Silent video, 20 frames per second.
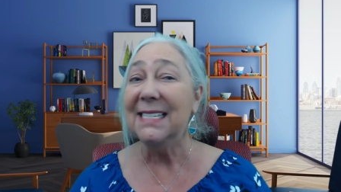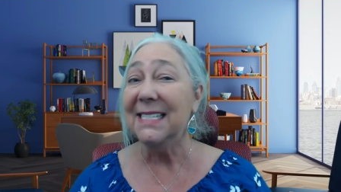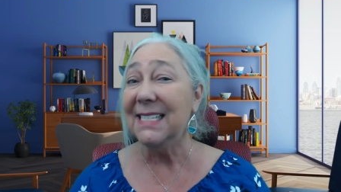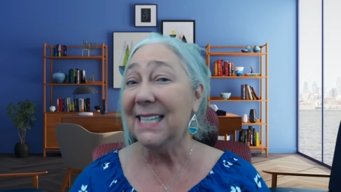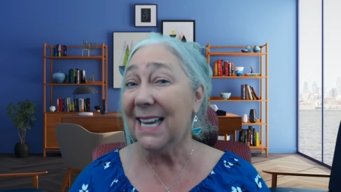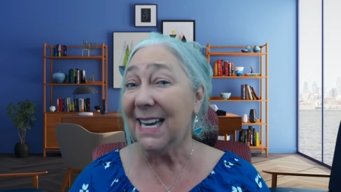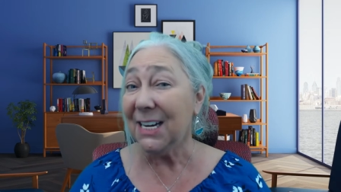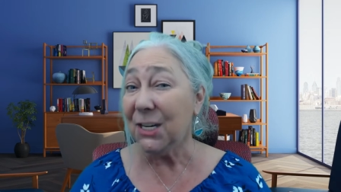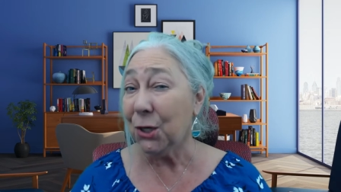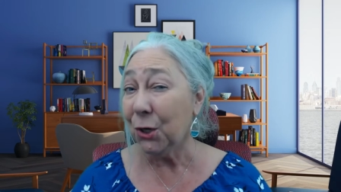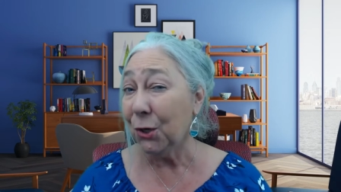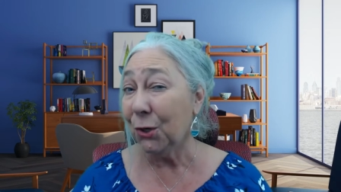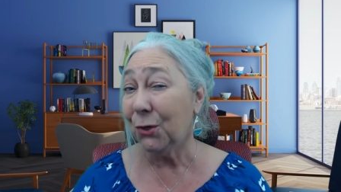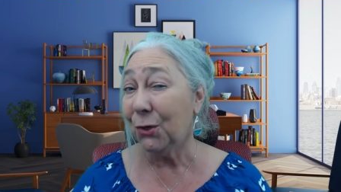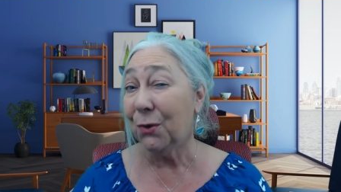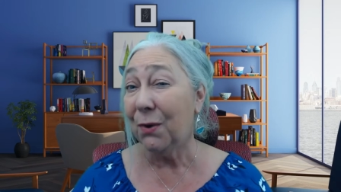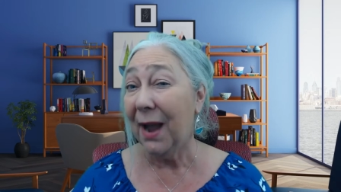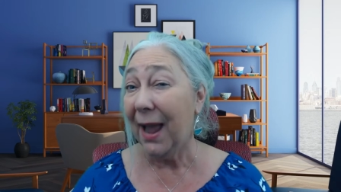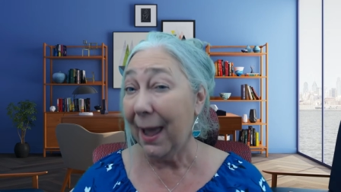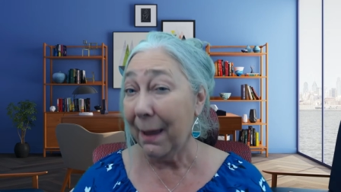sea
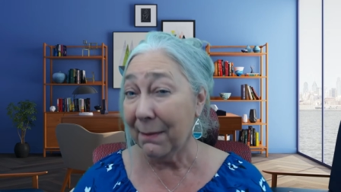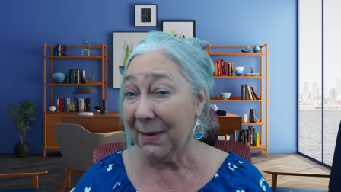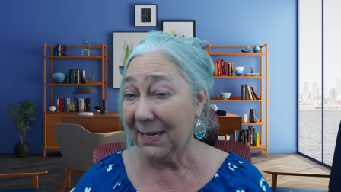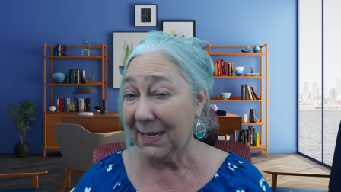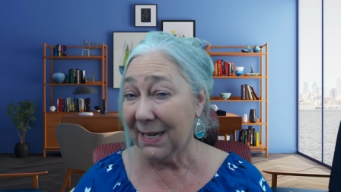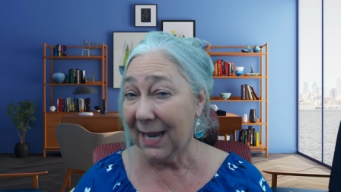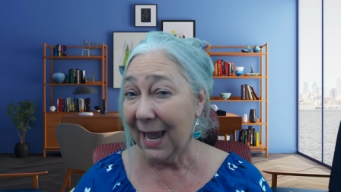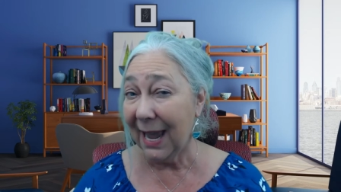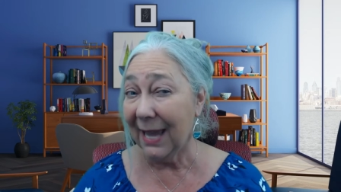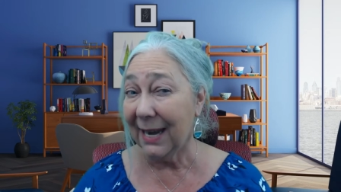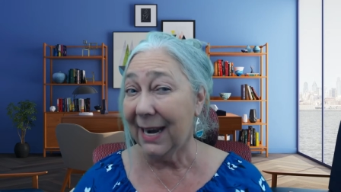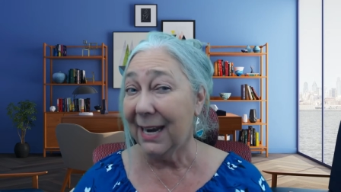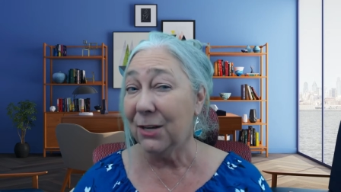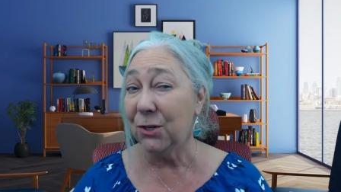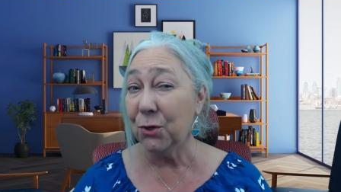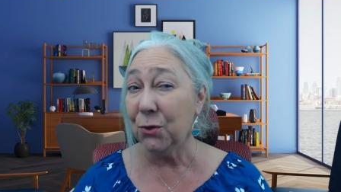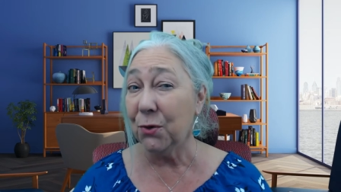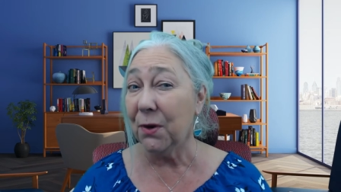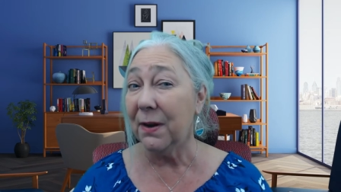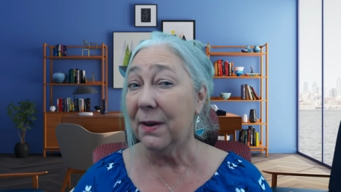turtle habitat,
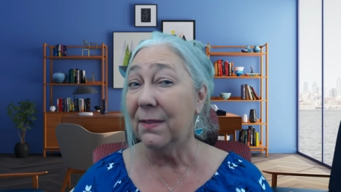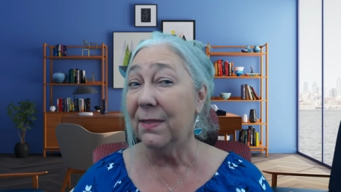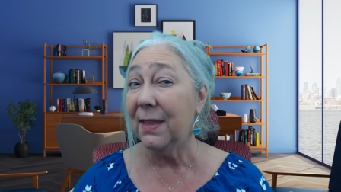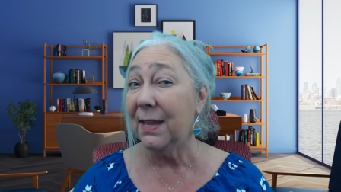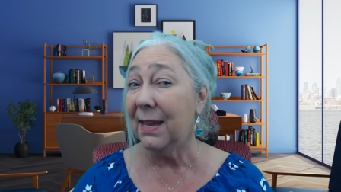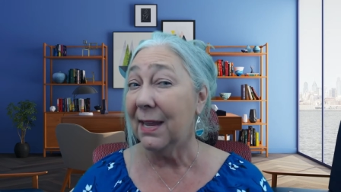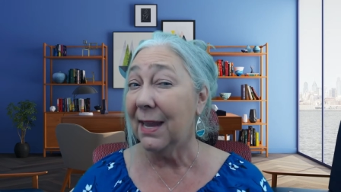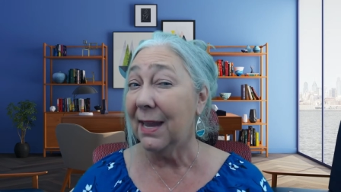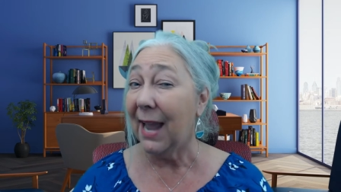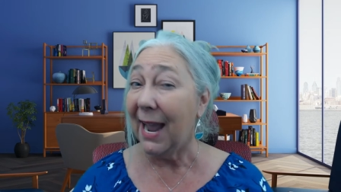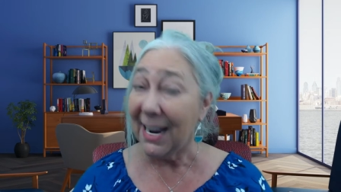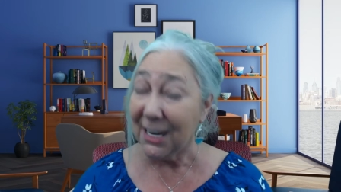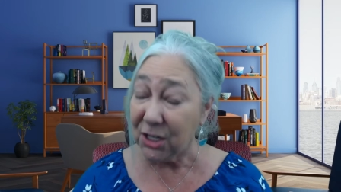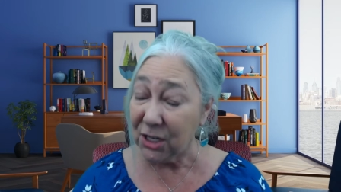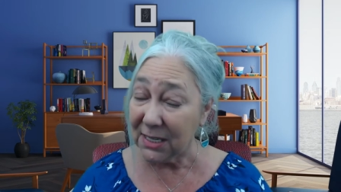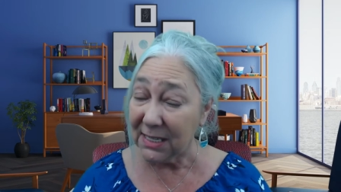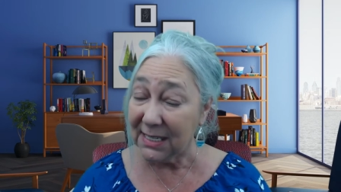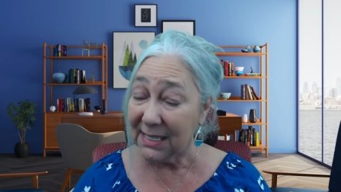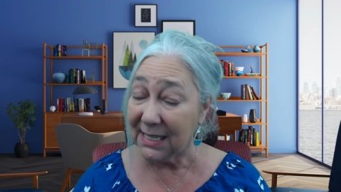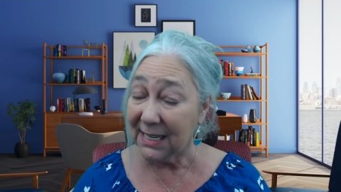and during the
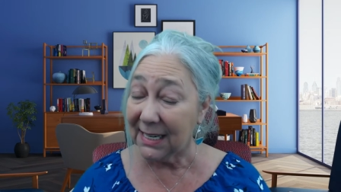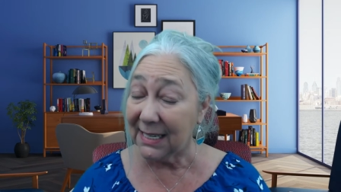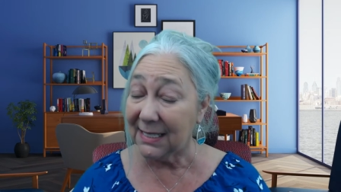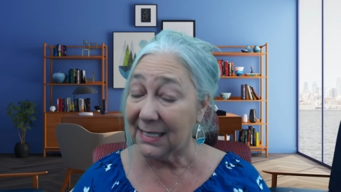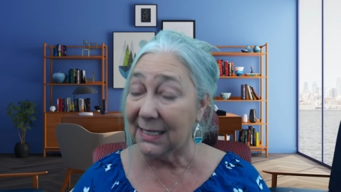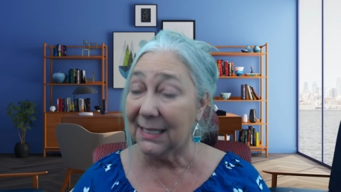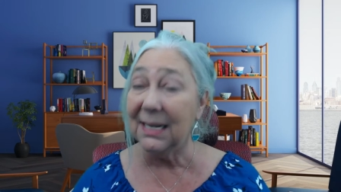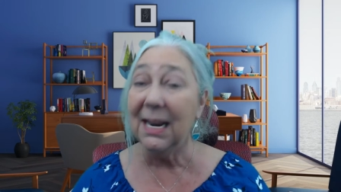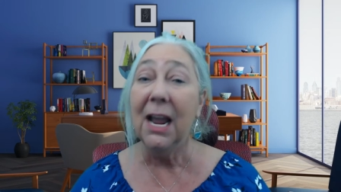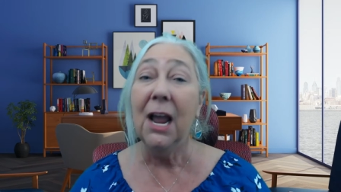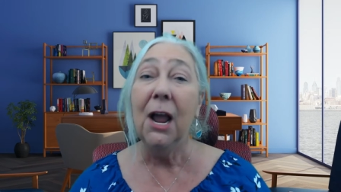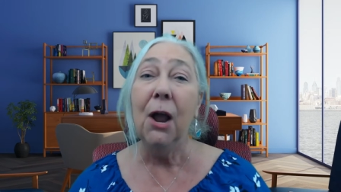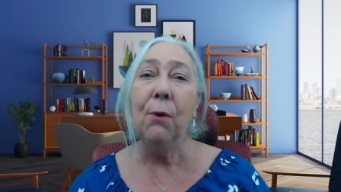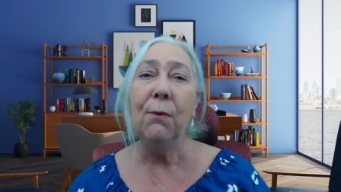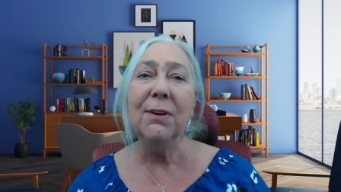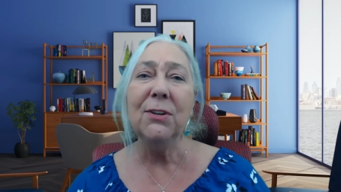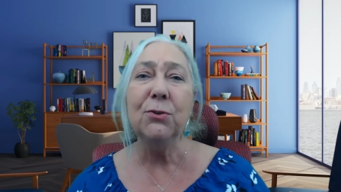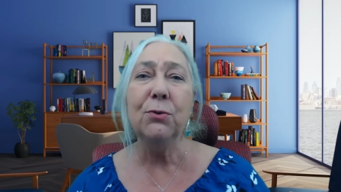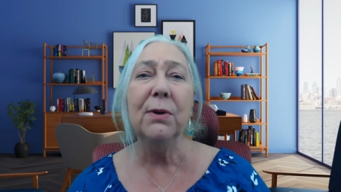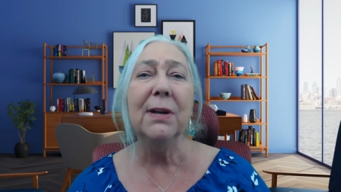hatching season,
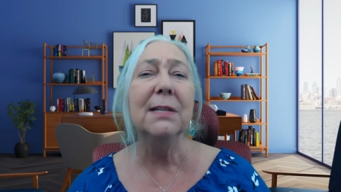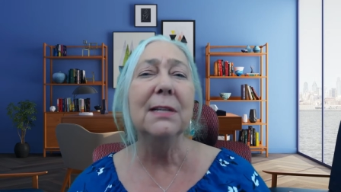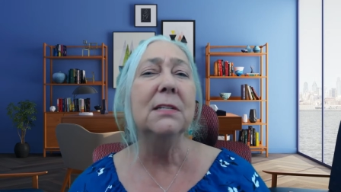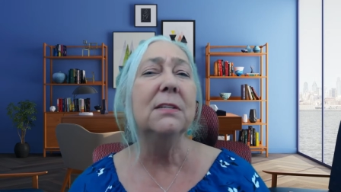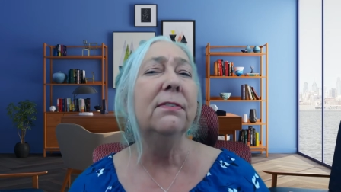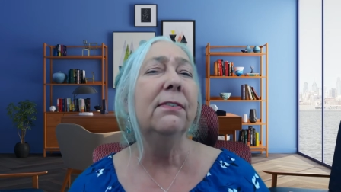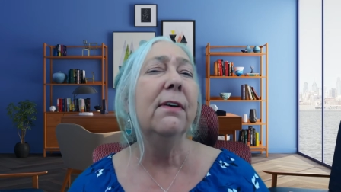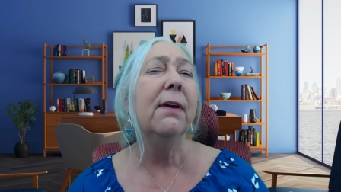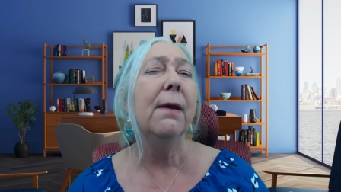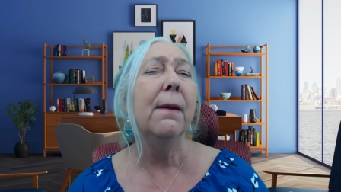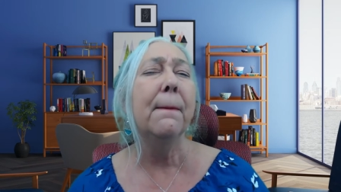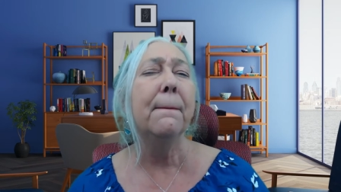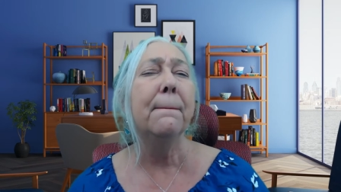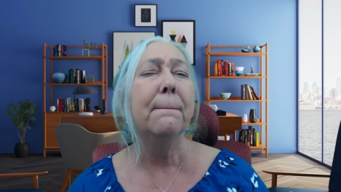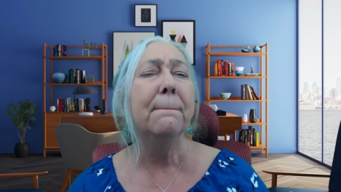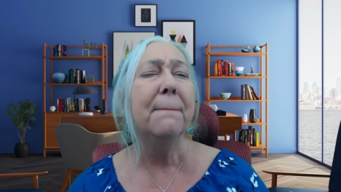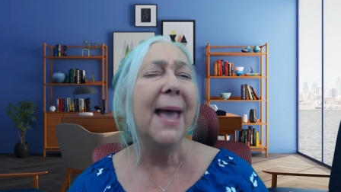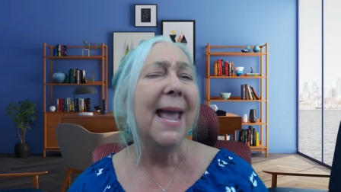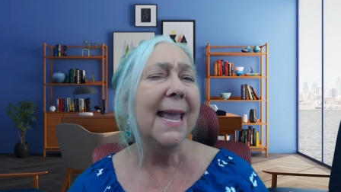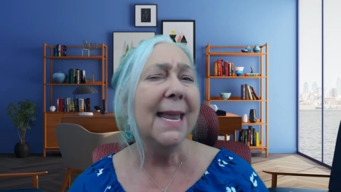which runs
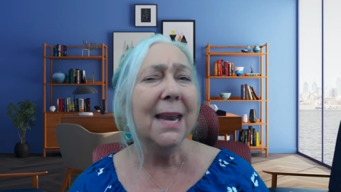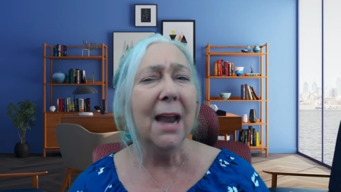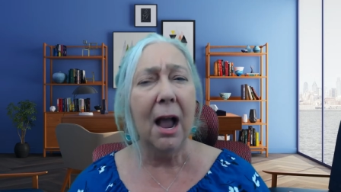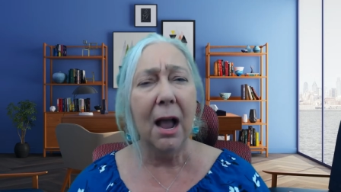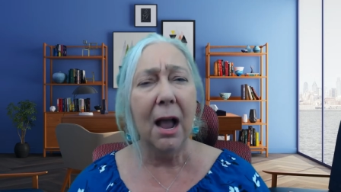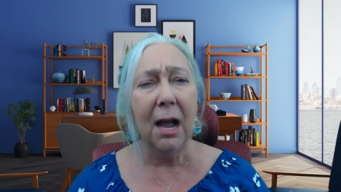from May to